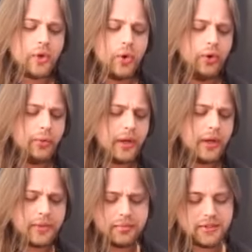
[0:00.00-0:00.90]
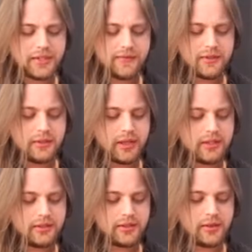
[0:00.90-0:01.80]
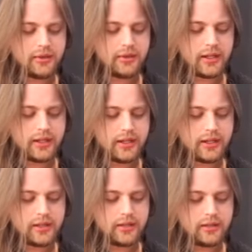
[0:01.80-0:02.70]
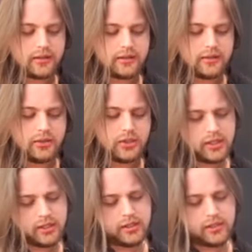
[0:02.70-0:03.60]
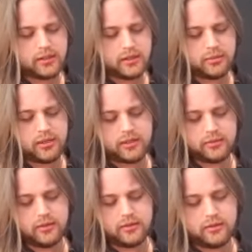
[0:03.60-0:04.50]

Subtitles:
Or the one where you put the seventh in the bass. So on G, it'd be this one.